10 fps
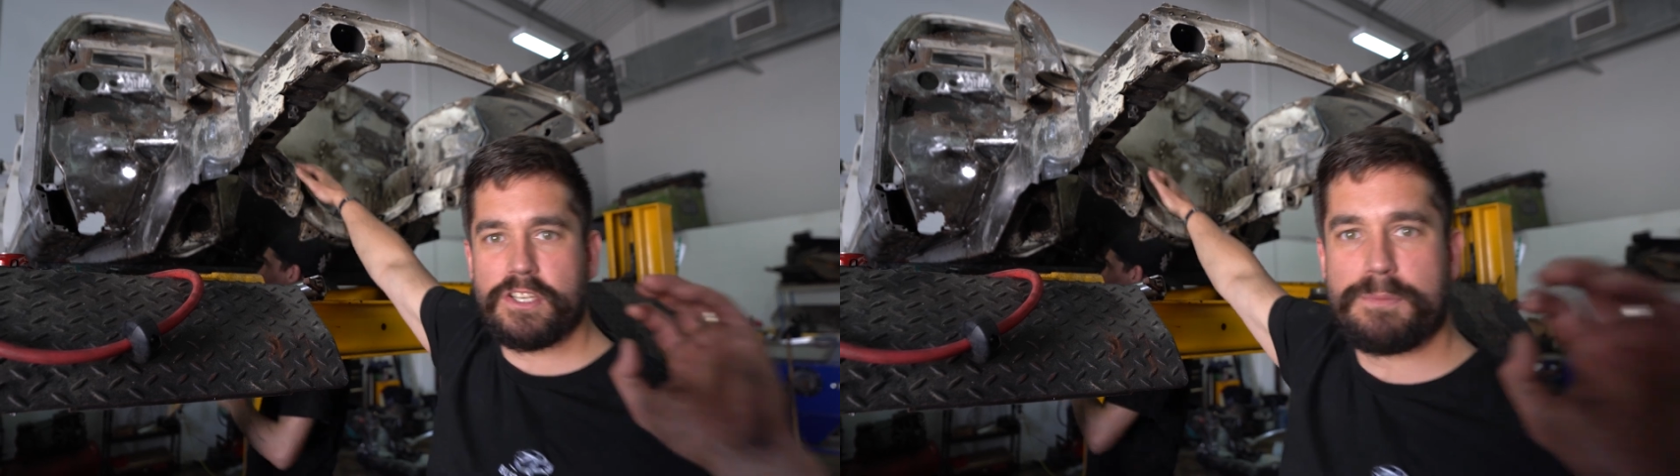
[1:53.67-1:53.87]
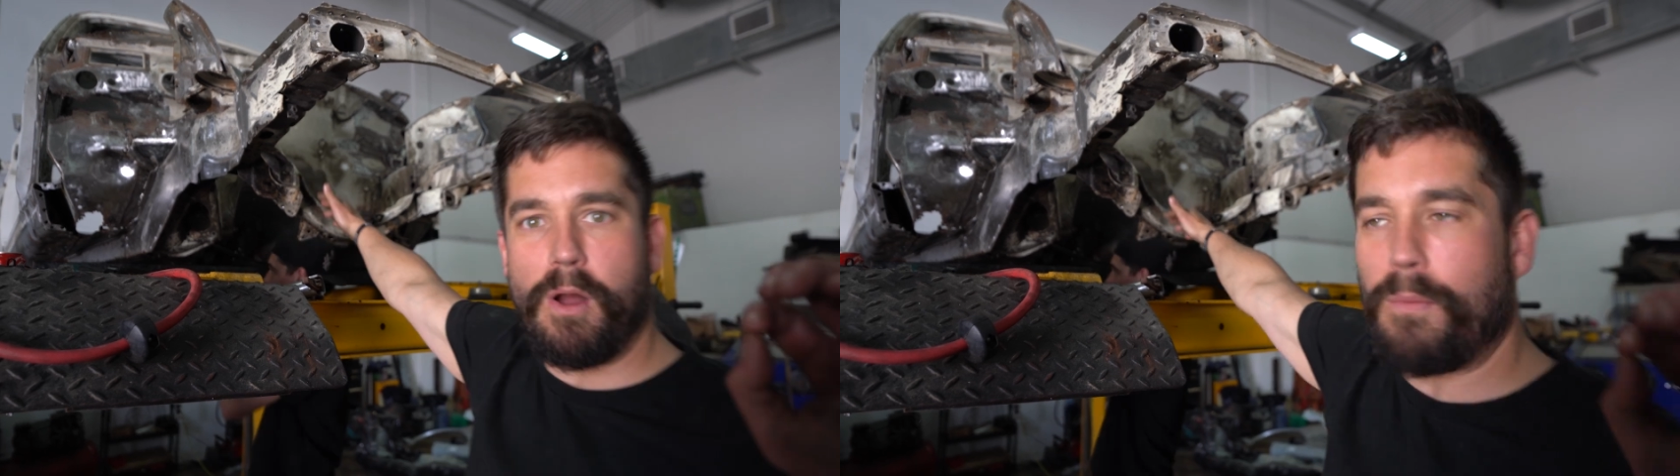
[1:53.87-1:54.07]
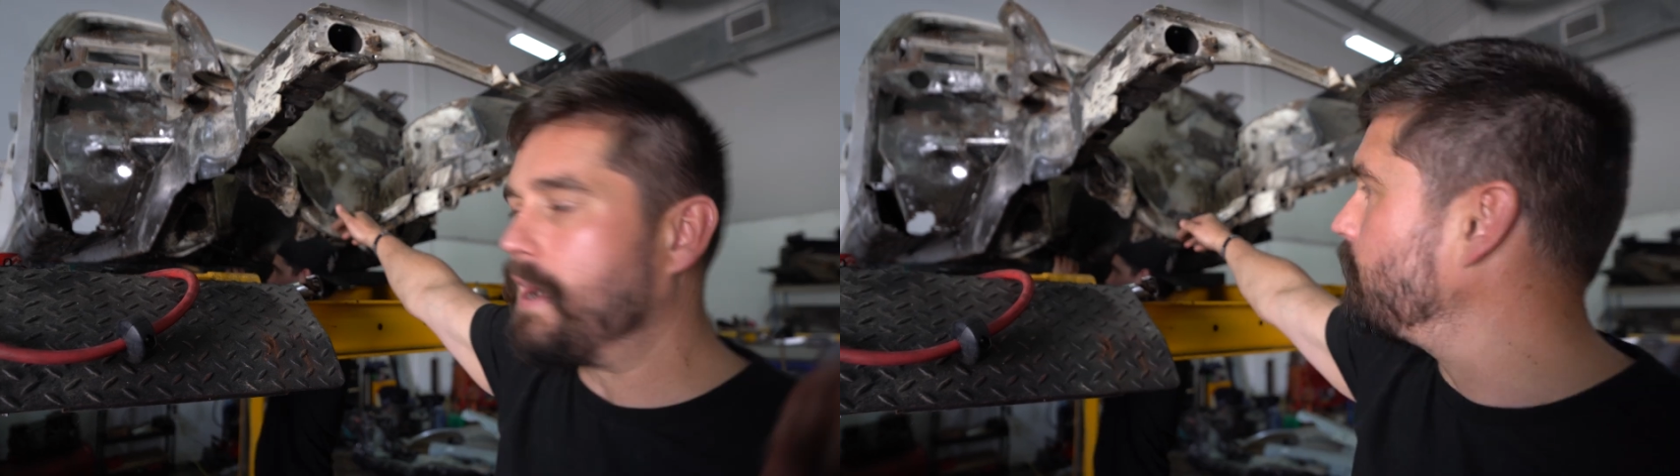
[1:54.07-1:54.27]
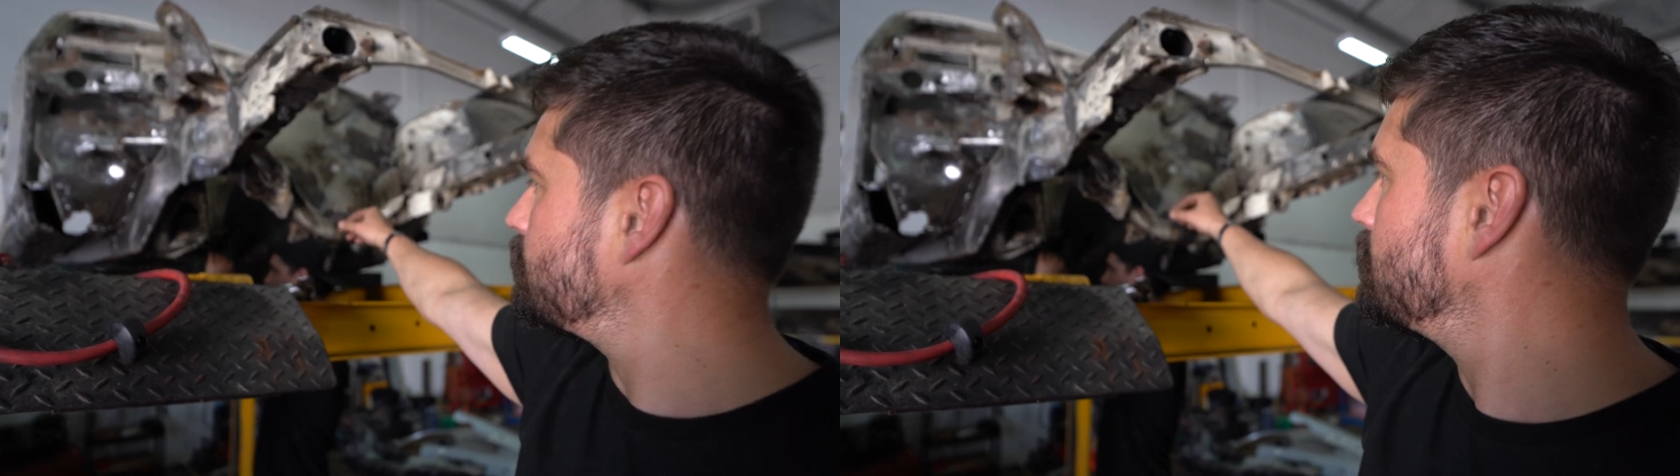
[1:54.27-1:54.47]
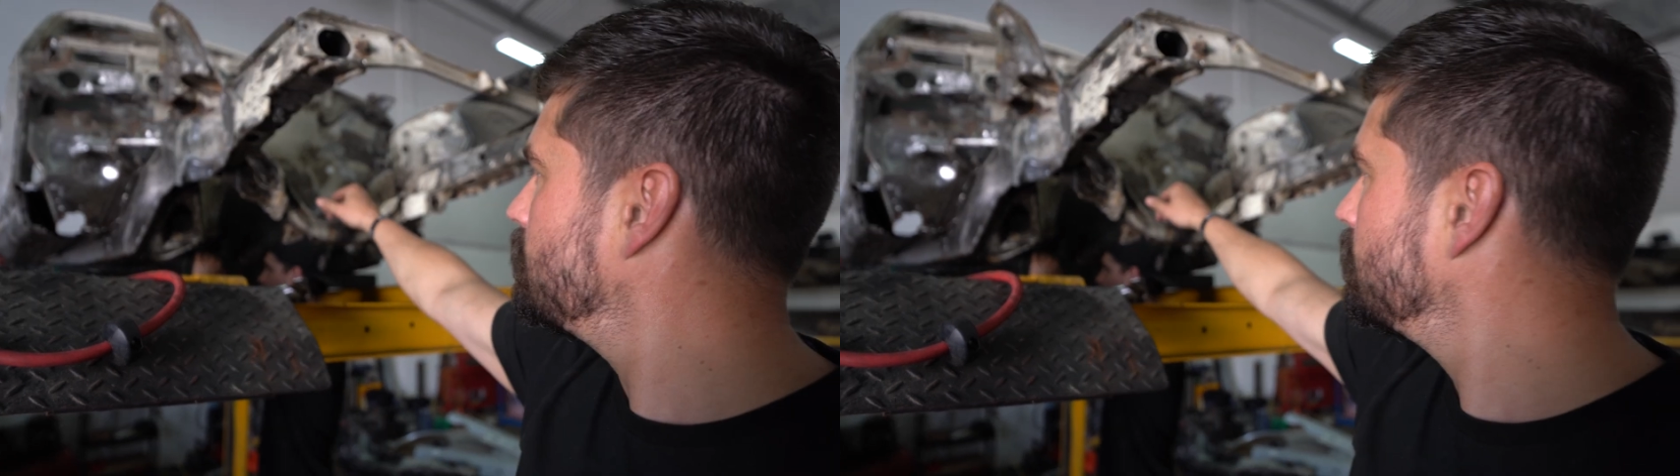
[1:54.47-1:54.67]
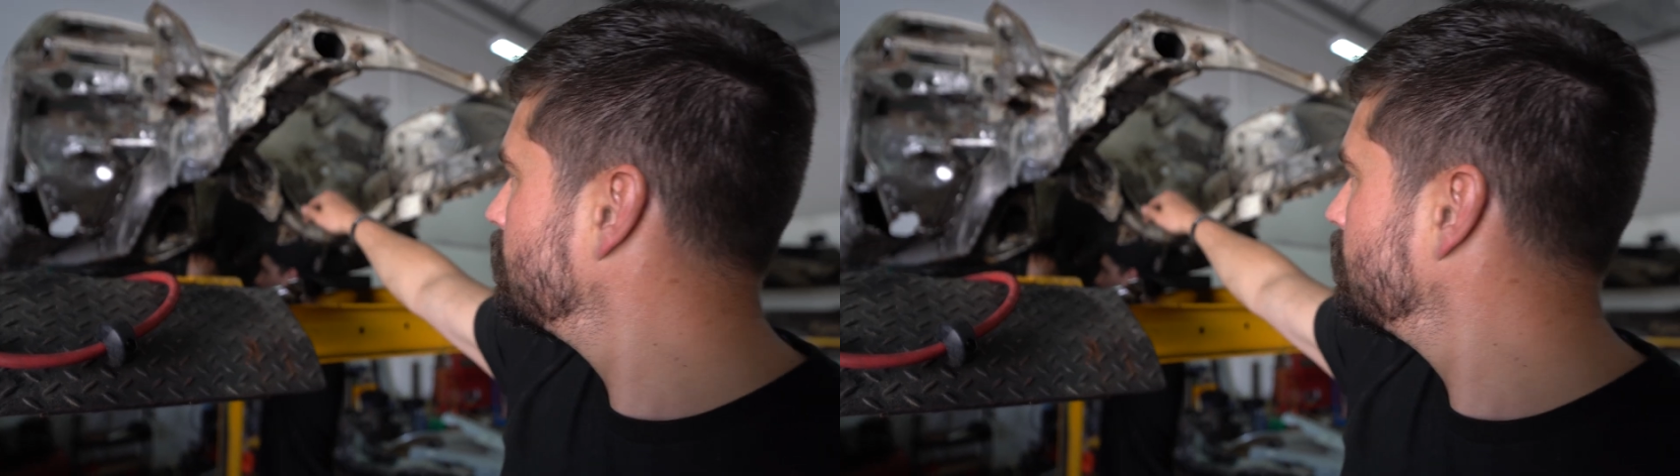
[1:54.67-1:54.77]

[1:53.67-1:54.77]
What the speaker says: the spot welds,